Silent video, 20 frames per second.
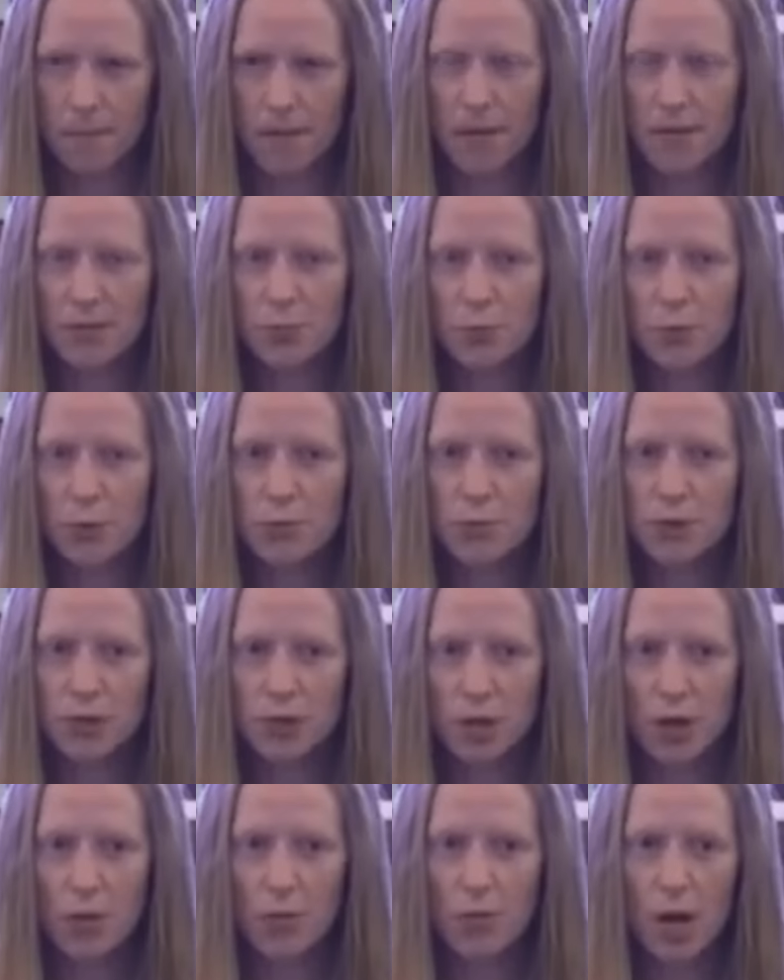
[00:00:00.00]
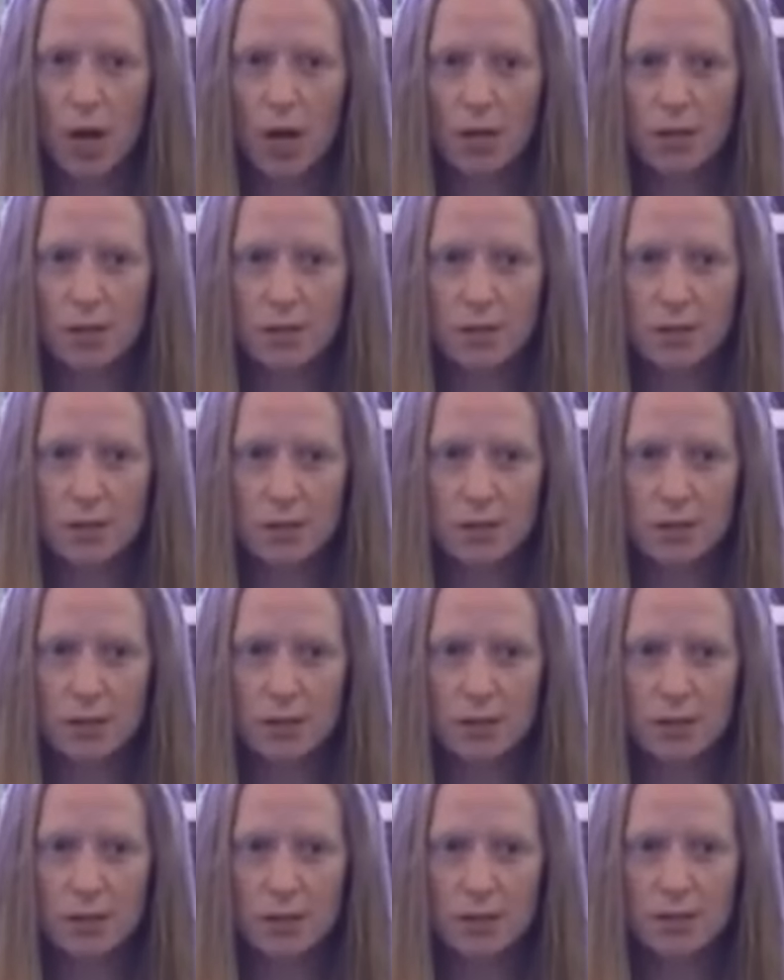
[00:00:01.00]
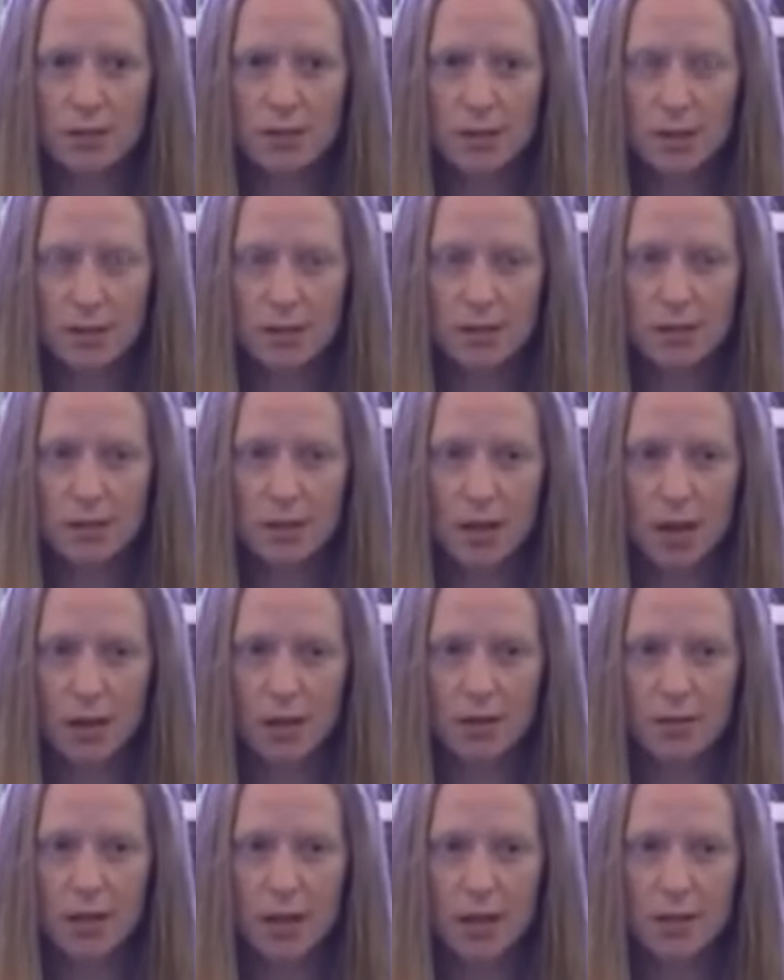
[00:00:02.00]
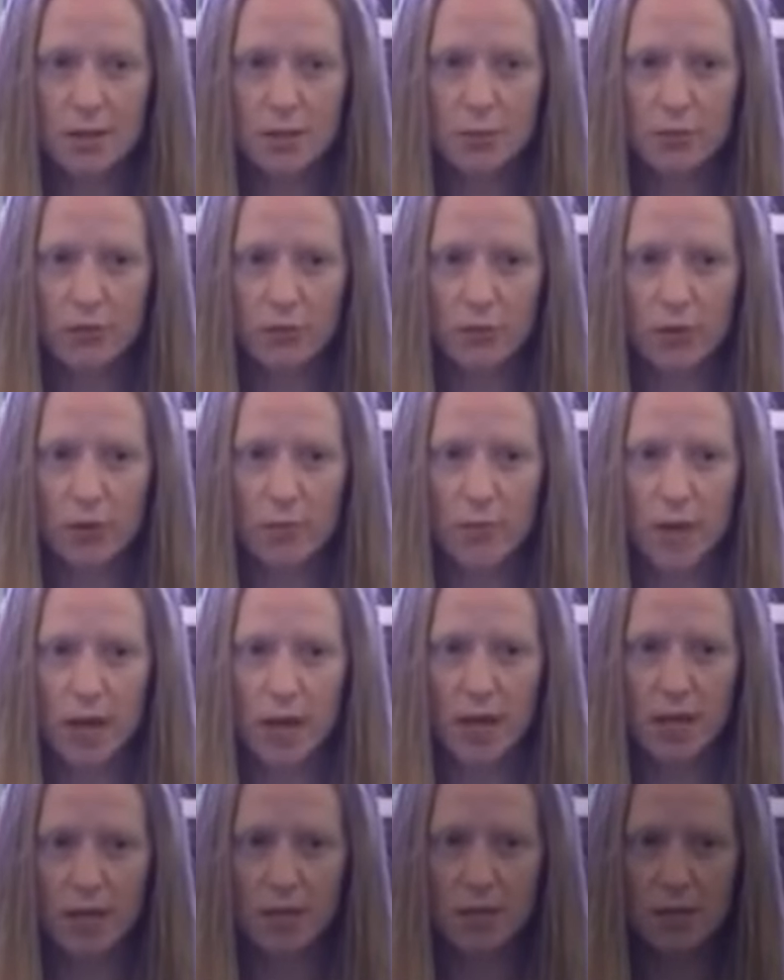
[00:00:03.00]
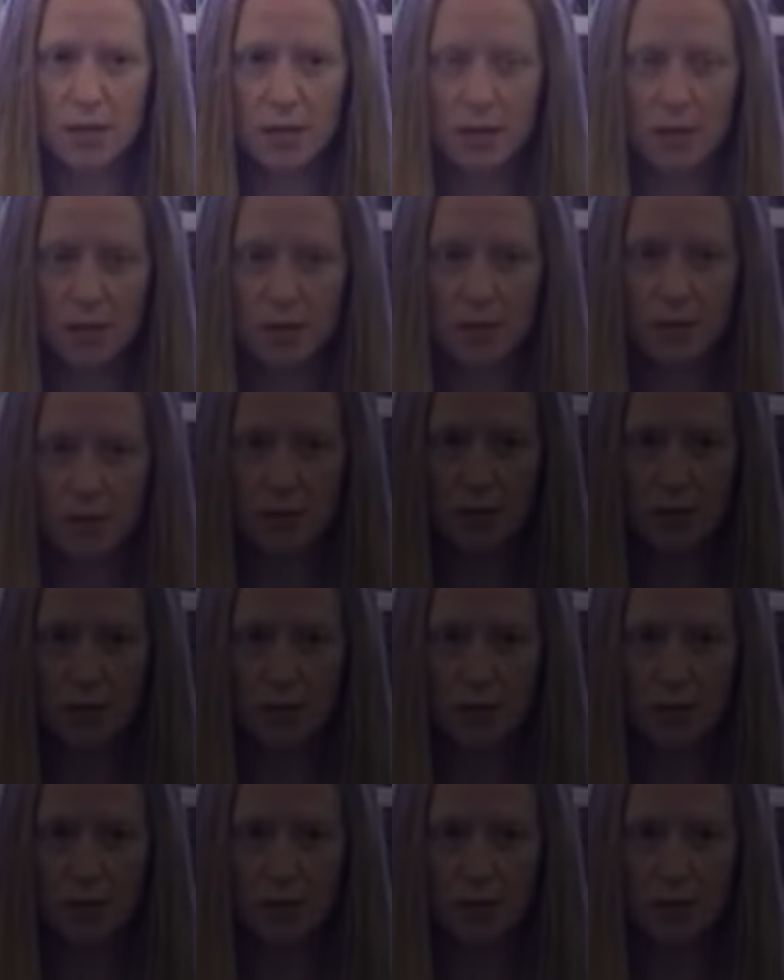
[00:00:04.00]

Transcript: That's where Michelle was 69 days before May 18th.